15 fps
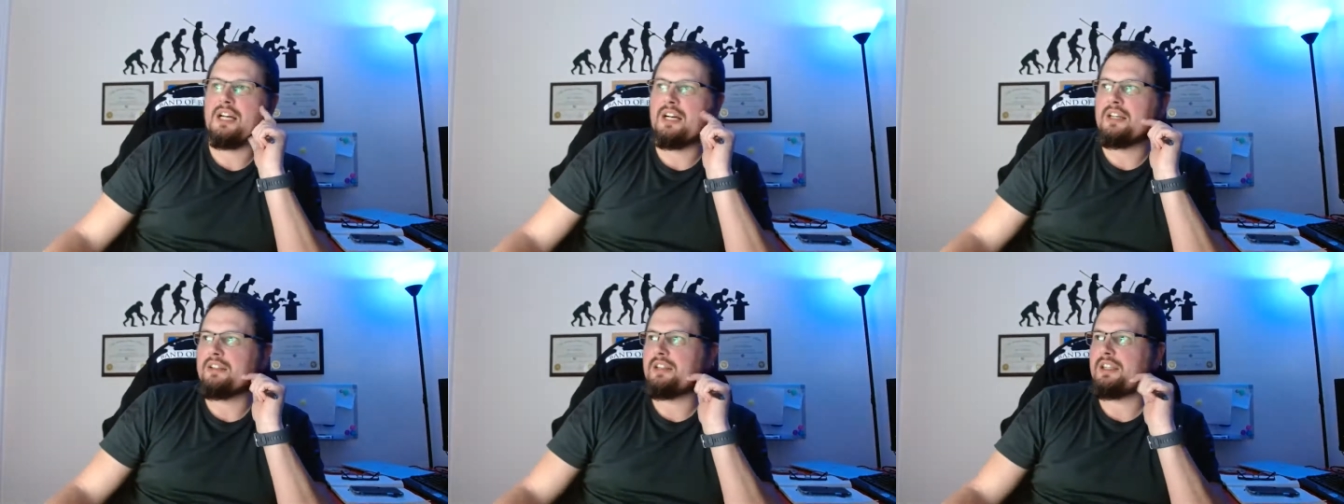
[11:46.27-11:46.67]

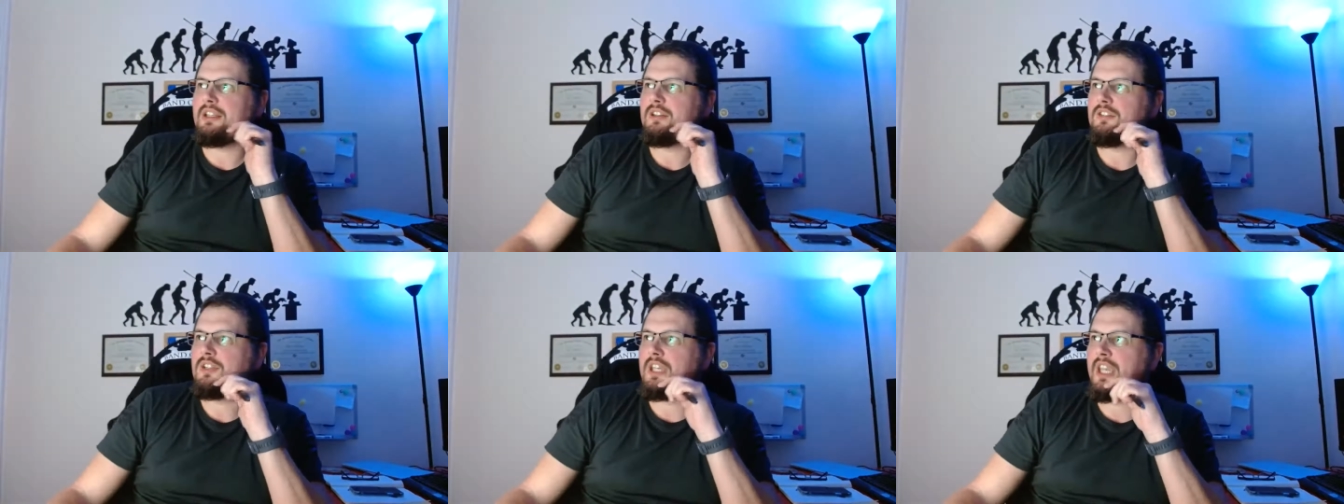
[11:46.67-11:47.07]
I
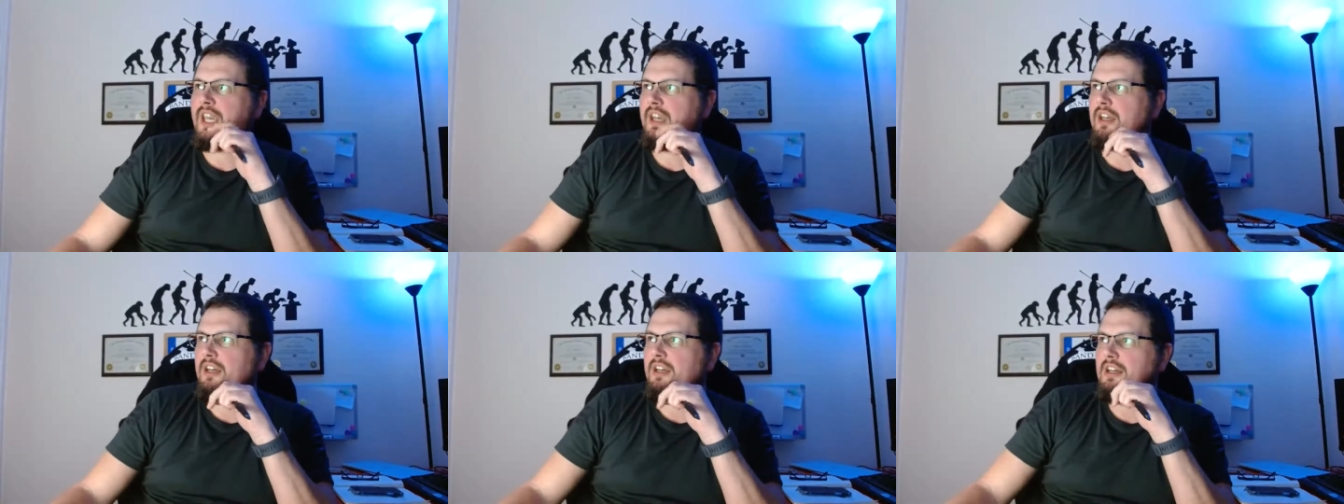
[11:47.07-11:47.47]
think, to
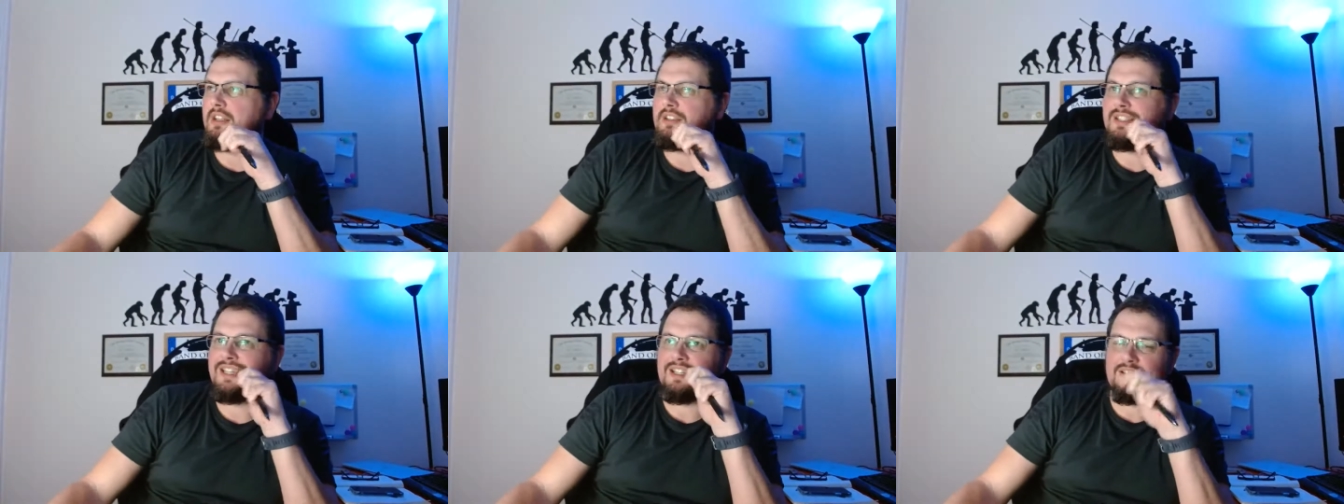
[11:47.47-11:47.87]
get
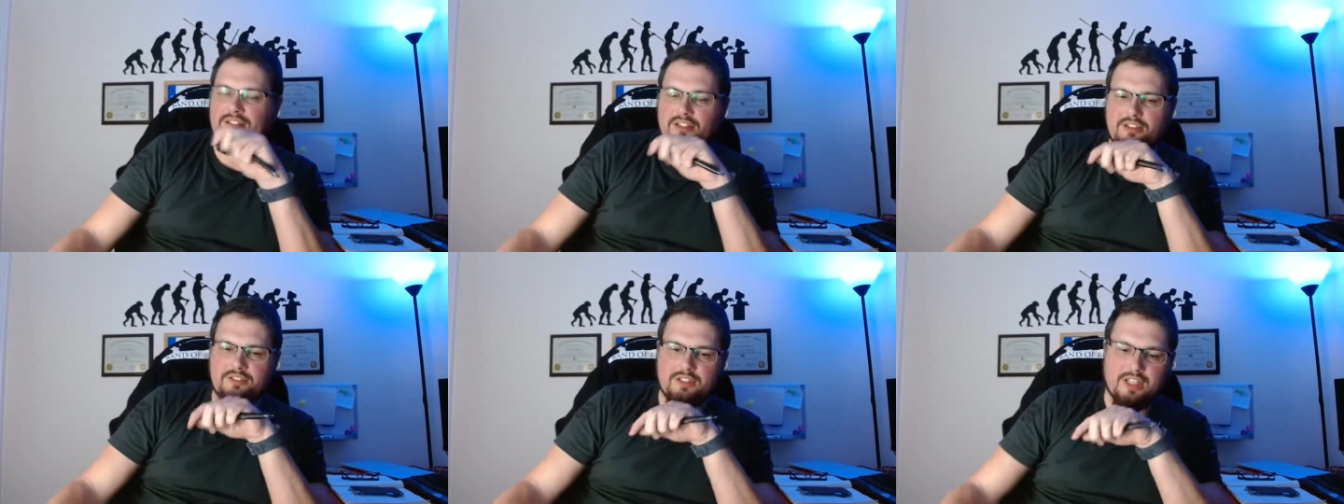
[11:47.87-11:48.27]

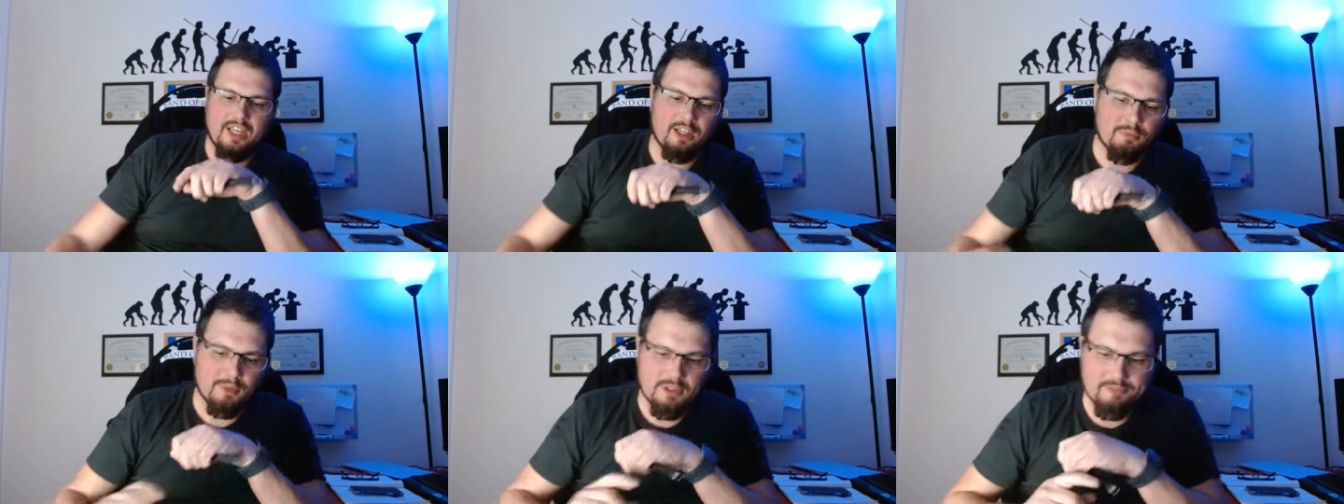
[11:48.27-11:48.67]
addicted to
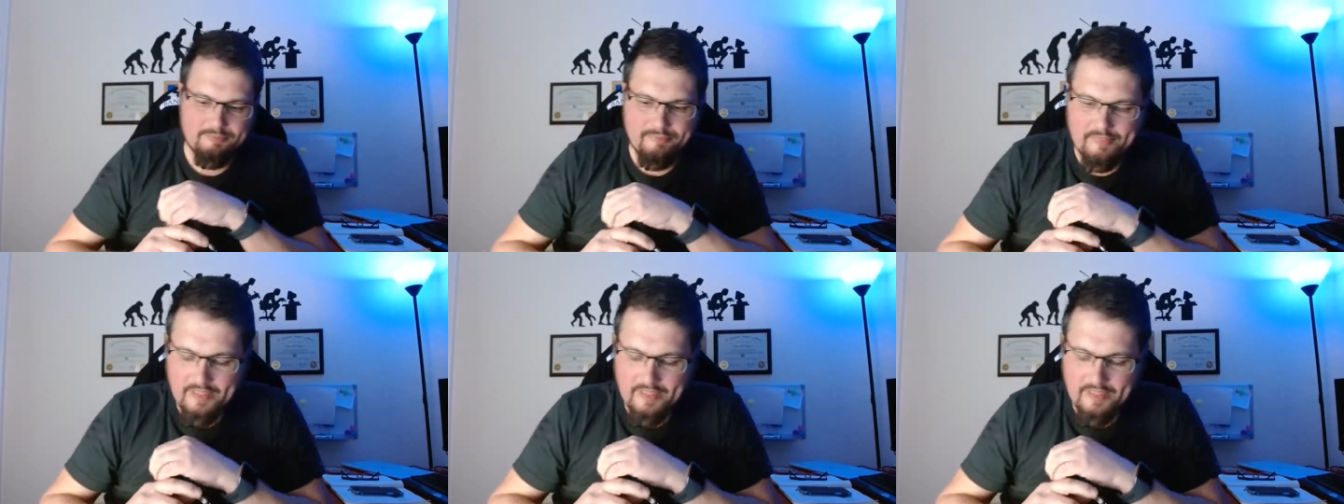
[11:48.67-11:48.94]
gaming.